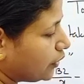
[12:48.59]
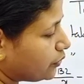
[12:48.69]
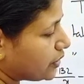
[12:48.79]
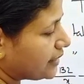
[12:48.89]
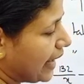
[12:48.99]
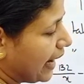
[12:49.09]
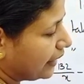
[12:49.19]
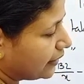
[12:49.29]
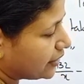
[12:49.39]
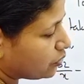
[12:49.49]
you just
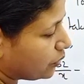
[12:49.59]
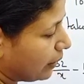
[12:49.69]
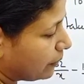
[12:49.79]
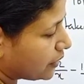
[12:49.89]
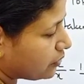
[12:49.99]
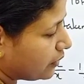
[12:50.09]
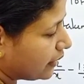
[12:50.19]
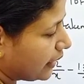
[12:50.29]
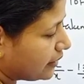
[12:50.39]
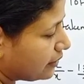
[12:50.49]
add these two numbers, you will
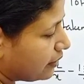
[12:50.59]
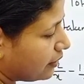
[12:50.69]
get